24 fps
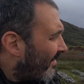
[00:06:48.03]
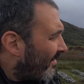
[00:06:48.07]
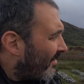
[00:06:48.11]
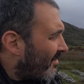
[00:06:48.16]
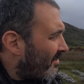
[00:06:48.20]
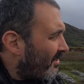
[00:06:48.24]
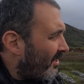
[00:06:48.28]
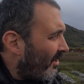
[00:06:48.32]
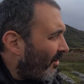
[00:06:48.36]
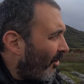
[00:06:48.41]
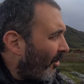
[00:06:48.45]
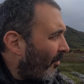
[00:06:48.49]

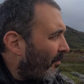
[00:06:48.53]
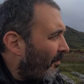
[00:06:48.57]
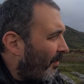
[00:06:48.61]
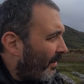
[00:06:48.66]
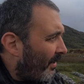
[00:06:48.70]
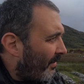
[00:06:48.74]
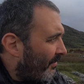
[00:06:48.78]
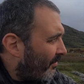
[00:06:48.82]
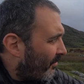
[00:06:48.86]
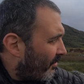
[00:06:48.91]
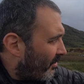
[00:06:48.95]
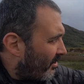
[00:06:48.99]
there's the odd
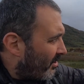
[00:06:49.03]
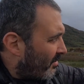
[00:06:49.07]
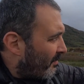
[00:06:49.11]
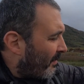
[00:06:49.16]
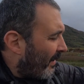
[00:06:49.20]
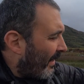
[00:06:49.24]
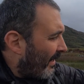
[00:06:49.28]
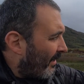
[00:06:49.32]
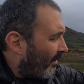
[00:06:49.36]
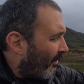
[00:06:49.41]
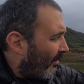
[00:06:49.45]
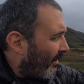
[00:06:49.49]
bit of sort of
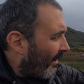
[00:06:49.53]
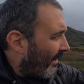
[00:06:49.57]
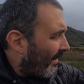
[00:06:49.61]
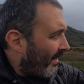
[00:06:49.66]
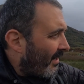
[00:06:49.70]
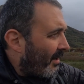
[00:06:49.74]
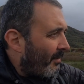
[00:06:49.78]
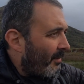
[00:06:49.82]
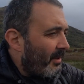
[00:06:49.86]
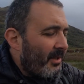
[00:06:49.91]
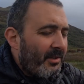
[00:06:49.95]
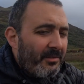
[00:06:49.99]
spectral light
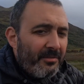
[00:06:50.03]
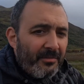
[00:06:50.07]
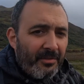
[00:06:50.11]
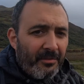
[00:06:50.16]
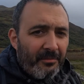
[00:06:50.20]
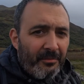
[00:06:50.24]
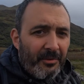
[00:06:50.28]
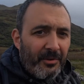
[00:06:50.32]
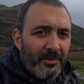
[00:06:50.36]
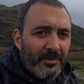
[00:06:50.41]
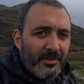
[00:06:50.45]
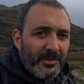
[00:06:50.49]
coming
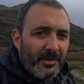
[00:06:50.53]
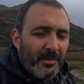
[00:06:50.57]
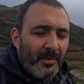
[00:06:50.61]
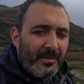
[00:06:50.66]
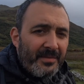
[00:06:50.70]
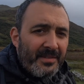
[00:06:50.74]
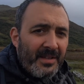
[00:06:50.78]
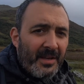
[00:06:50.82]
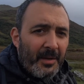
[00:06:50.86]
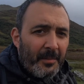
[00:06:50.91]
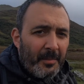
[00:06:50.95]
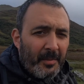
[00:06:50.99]
through, so
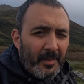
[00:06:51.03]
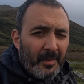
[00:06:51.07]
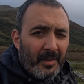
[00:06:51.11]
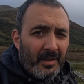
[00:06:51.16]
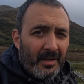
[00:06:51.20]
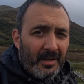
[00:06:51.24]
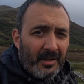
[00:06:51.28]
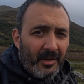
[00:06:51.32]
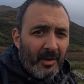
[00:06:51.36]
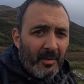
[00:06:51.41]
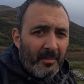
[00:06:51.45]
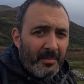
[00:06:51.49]
I've set up
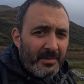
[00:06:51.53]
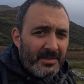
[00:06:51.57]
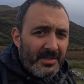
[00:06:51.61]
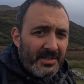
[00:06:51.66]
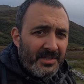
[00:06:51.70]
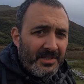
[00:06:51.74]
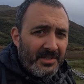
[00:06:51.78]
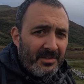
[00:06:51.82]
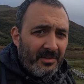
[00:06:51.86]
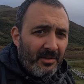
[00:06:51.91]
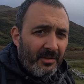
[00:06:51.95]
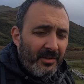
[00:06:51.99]
a
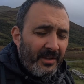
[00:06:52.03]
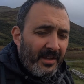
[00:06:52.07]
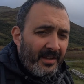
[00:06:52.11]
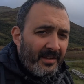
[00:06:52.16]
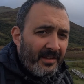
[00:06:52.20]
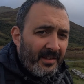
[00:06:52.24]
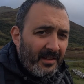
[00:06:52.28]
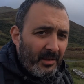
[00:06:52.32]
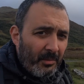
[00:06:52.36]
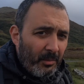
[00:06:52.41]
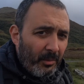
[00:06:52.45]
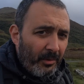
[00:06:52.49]
composition on the
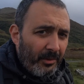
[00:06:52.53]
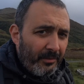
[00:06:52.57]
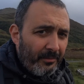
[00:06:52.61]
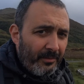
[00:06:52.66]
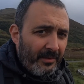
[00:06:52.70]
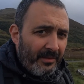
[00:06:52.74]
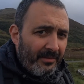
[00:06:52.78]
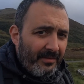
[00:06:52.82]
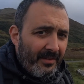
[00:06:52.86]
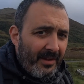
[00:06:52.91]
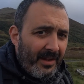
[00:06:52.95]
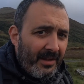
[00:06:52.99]

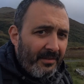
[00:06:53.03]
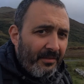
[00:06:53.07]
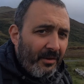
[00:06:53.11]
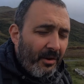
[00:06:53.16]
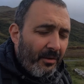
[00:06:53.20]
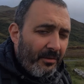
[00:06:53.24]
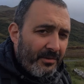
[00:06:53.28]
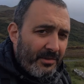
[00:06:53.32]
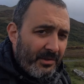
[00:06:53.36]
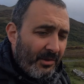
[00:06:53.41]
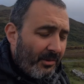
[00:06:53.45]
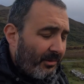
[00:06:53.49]
18-135
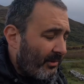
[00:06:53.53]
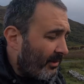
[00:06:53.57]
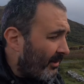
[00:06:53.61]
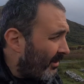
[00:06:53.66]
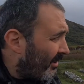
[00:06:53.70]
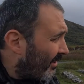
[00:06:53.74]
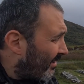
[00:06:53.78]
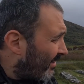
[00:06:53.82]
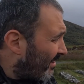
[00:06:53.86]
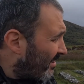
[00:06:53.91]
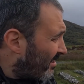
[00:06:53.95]
horizontal,